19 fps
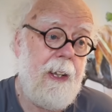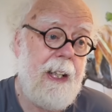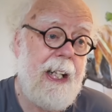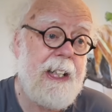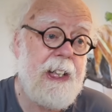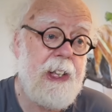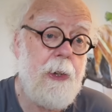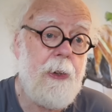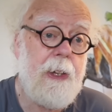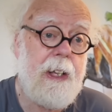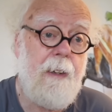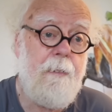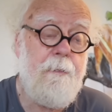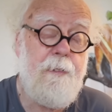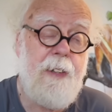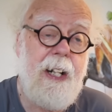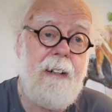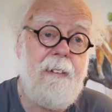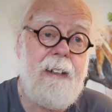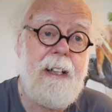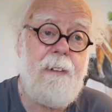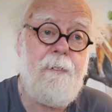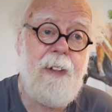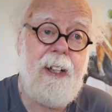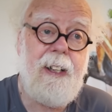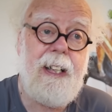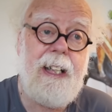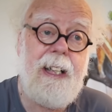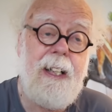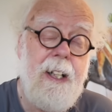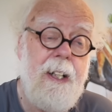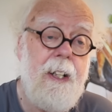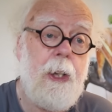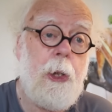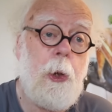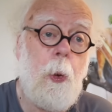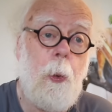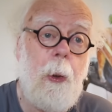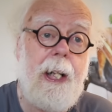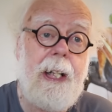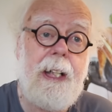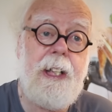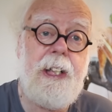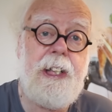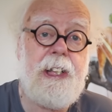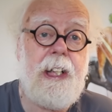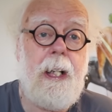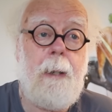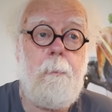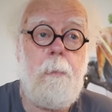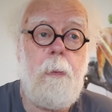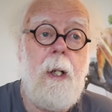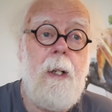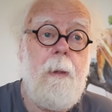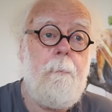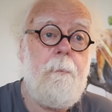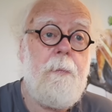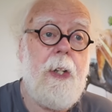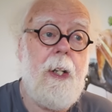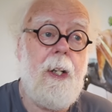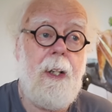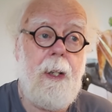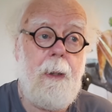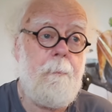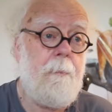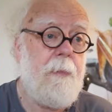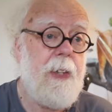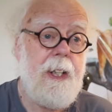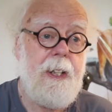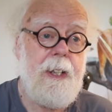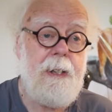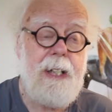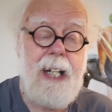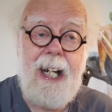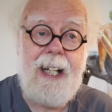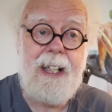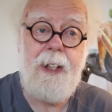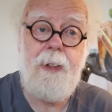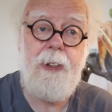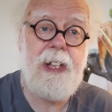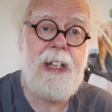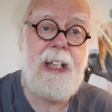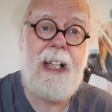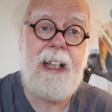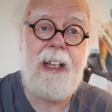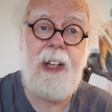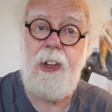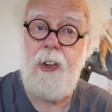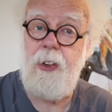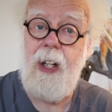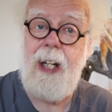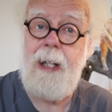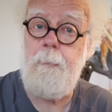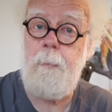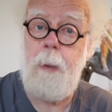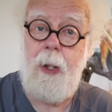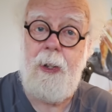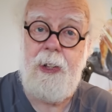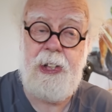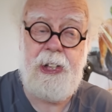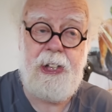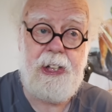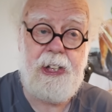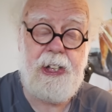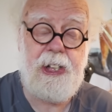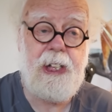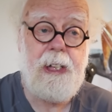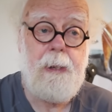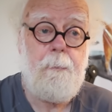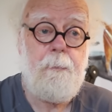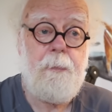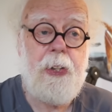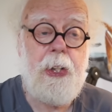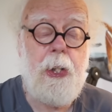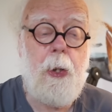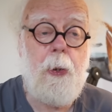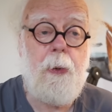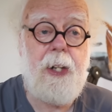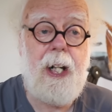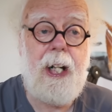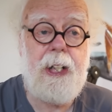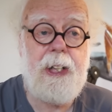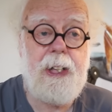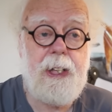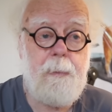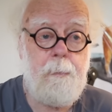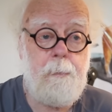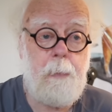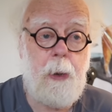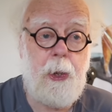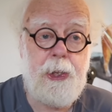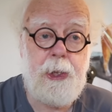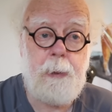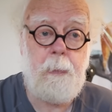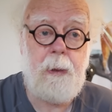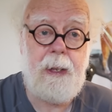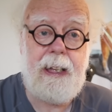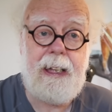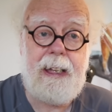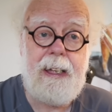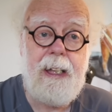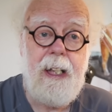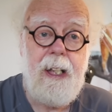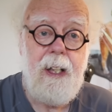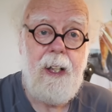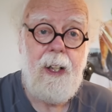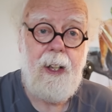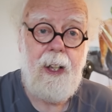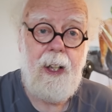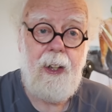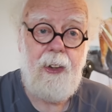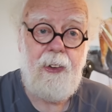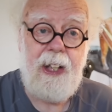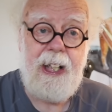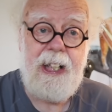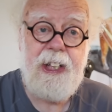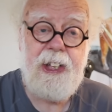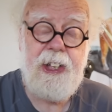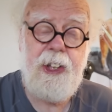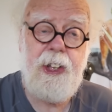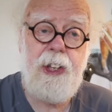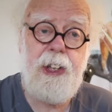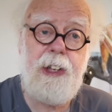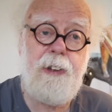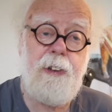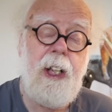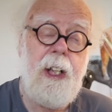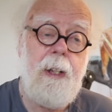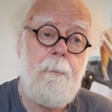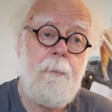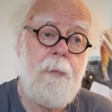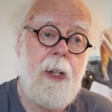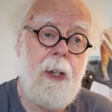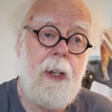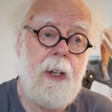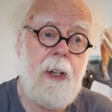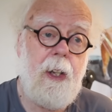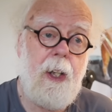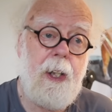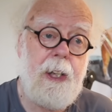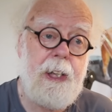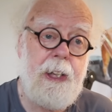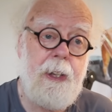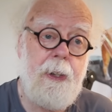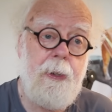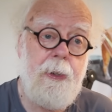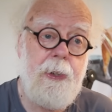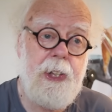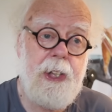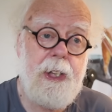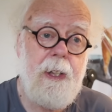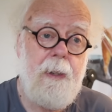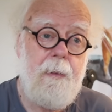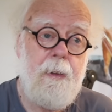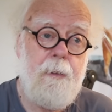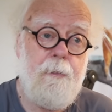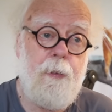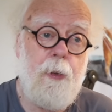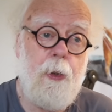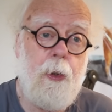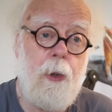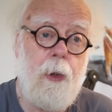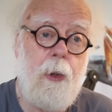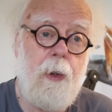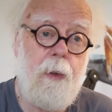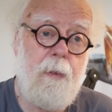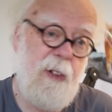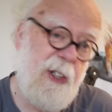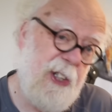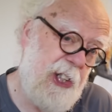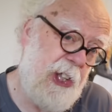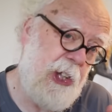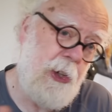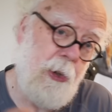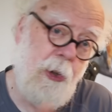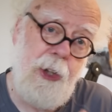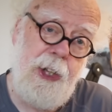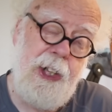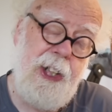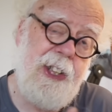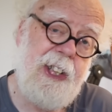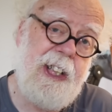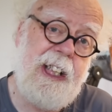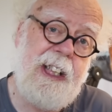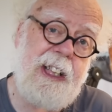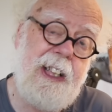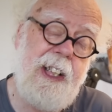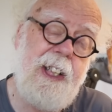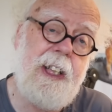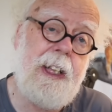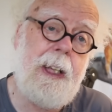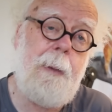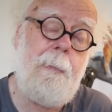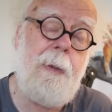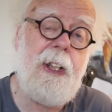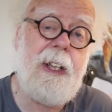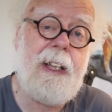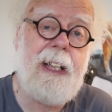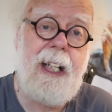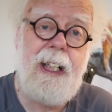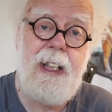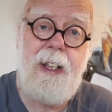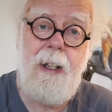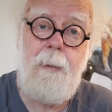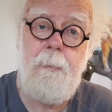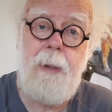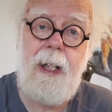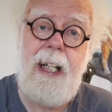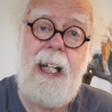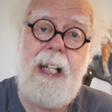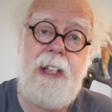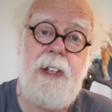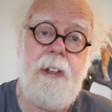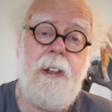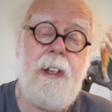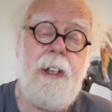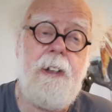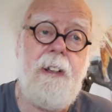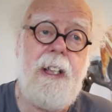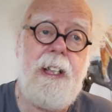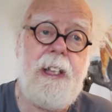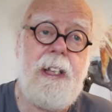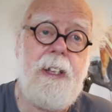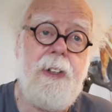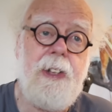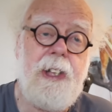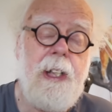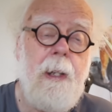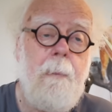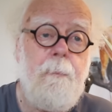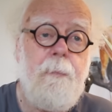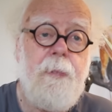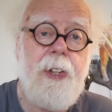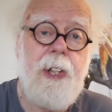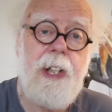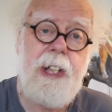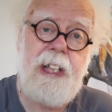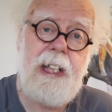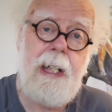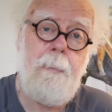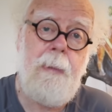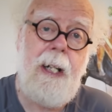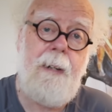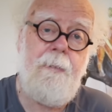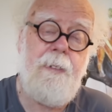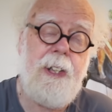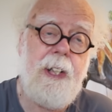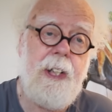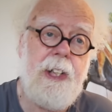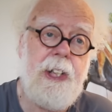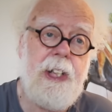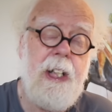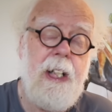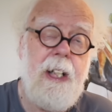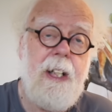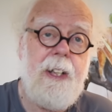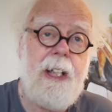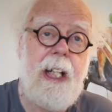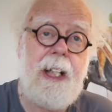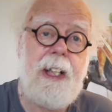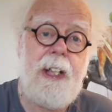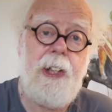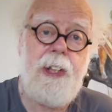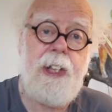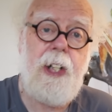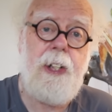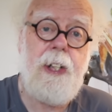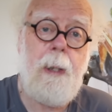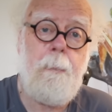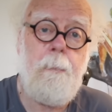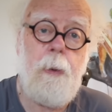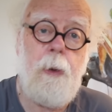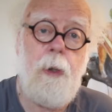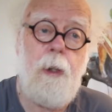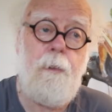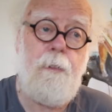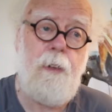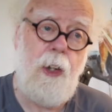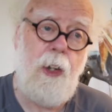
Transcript: let's look at very, very quick sub um, nanosecond light pulses. You know, that's possibly lasers uh, are used for shorter distance communication by extraterrestrials. There's some evidence that there's a number of